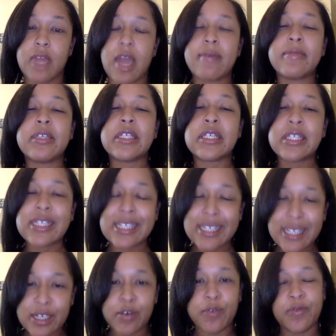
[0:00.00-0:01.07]
I'm
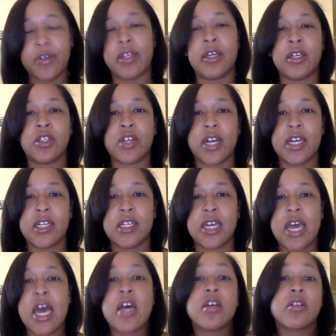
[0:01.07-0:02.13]
still feeling drained.
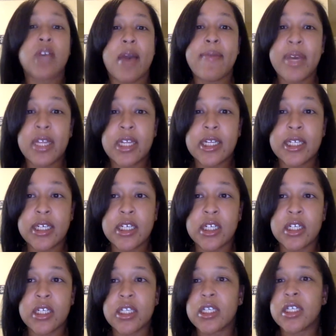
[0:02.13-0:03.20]
So I made the
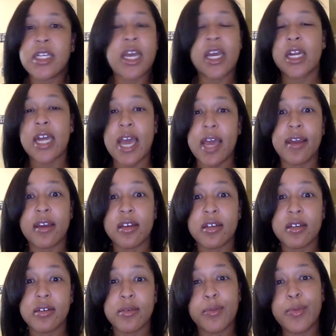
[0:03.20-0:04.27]
decision to take a day,
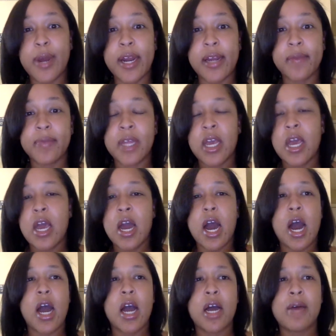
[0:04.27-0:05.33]
right?
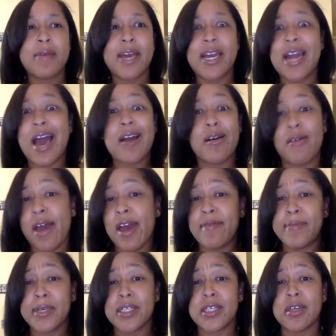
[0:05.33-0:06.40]
Um, and I don't have
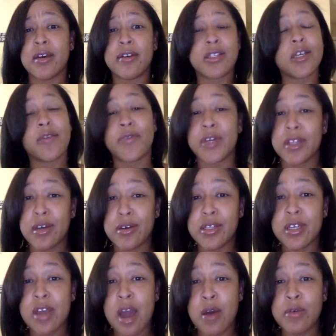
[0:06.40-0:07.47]
PTO. So for those of
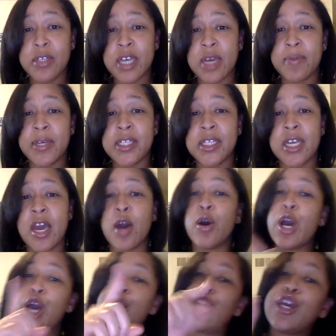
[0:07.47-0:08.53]
y'all who take PTO,
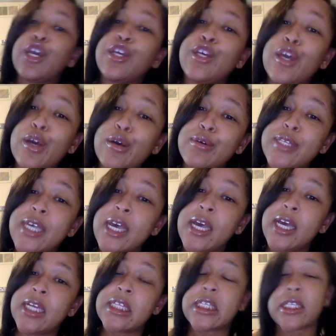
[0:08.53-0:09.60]
use
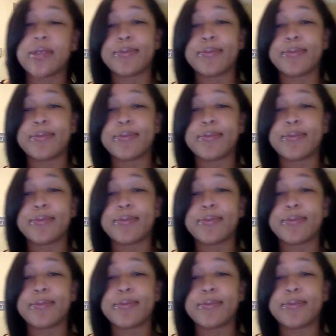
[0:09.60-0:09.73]
it.